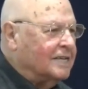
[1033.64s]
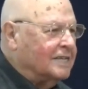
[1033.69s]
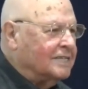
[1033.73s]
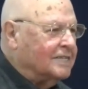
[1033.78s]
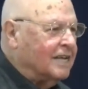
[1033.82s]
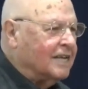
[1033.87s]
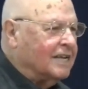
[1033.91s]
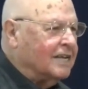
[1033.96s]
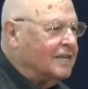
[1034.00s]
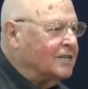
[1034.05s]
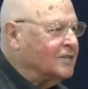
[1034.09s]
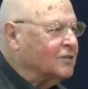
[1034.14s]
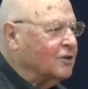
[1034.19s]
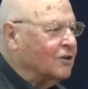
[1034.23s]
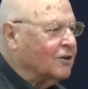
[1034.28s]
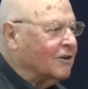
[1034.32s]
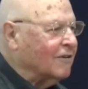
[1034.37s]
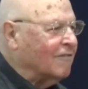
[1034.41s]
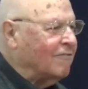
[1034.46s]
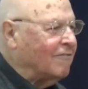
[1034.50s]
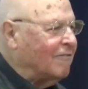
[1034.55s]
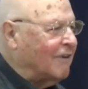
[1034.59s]
that he's got
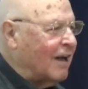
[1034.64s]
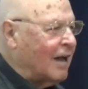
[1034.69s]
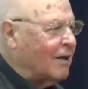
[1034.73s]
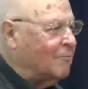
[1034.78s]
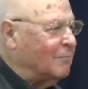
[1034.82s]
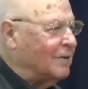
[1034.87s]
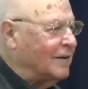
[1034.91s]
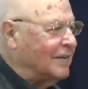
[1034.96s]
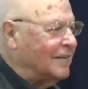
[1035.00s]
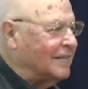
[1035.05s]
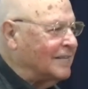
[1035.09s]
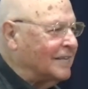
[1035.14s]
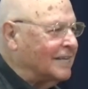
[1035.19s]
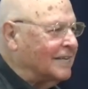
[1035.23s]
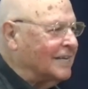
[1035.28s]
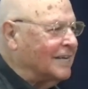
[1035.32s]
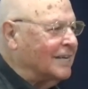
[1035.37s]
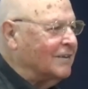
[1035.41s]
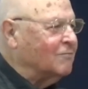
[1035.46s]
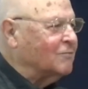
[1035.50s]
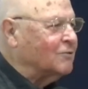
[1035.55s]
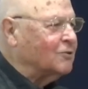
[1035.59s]
a family that
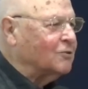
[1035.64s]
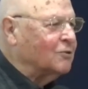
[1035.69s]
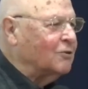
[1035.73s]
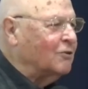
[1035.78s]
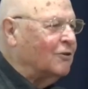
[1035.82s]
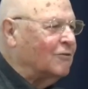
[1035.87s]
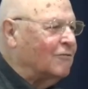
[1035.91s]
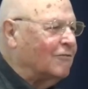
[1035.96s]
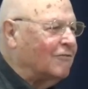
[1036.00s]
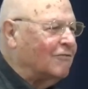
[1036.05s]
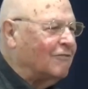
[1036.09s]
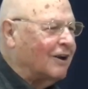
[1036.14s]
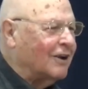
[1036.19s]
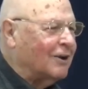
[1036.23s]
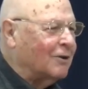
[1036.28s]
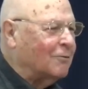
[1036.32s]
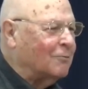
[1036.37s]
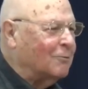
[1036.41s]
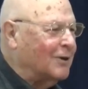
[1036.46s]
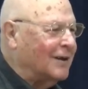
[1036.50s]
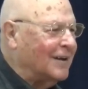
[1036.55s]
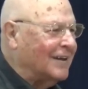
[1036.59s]
lives so far
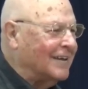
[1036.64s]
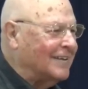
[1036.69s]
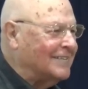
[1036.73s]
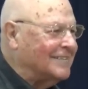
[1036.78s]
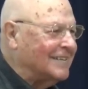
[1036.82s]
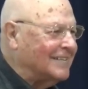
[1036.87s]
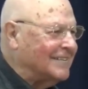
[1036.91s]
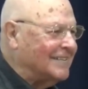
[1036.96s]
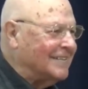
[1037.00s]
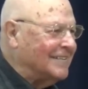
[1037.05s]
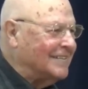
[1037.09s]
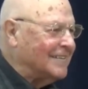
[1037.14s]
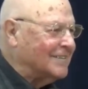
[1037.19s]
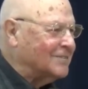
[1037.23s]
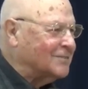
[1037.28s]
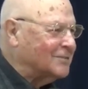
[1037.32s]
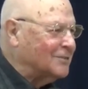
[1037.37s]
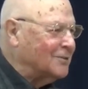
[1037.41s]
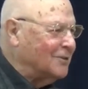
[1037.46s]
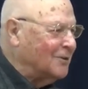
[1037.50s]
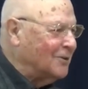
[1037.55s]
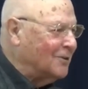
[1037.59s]
away that he
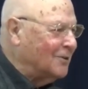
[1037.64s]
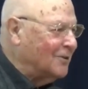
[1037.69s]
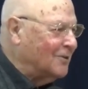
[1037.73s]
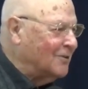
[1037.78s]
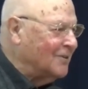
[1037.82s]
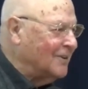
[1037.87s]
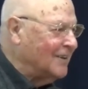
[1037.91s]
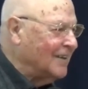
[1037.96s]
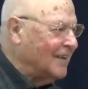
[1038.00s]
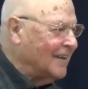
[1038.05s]
doesn't know.